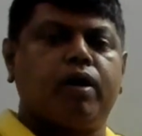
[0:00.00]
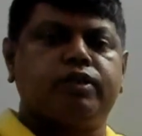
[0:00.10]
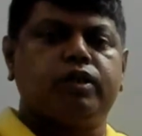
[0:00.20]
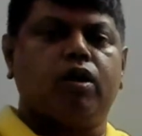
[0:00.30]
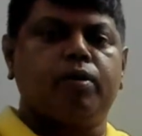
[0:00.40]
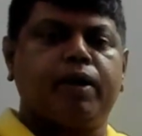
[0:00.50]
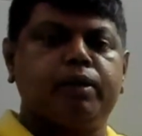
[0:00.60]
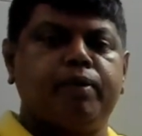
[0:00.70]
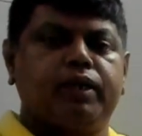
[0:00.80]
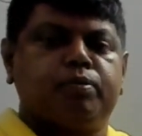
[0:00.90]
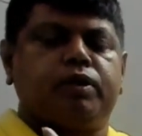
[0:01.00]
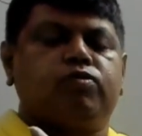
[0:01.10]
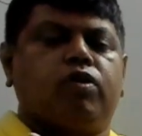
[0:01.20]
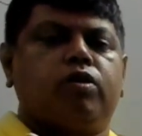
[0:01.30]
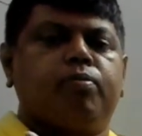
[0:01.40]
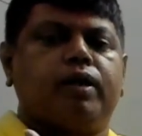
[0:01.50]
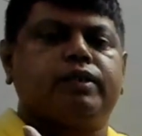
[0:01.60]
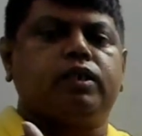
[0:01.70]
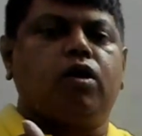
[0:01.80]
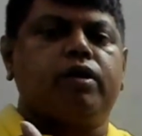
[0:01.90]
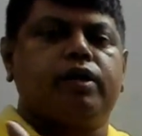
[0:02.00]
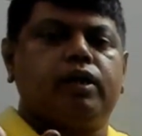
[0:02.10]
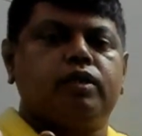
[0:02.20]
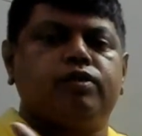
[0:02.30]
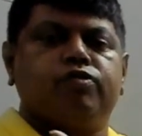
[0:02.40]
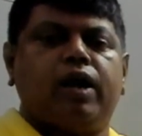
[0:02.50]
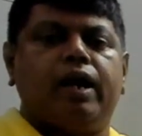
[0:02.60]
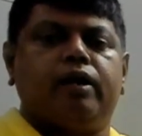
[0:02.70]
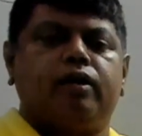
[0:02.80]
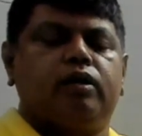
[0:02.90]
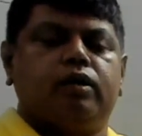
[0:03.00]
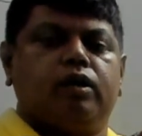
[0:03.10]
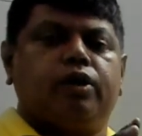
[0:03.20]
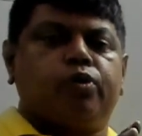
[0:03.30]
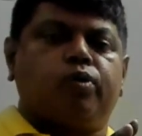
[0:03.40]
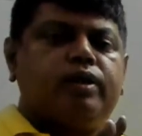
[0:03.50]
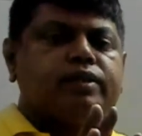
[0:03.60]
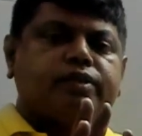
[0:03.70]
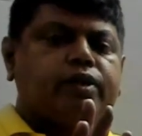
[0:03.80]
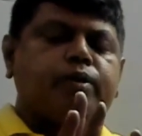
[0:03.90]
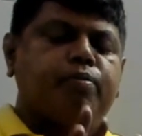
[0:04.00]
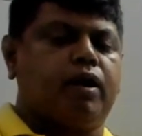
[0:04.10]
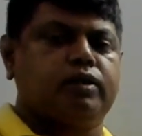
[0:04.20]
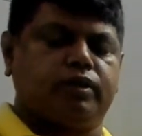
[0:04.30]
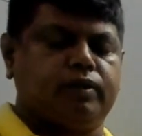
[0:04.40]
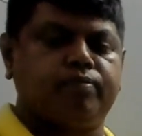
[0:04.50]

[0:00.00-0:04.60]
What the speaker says: she got in mathematics plus whatever marks she got in English, if you add, her total is 30 marks.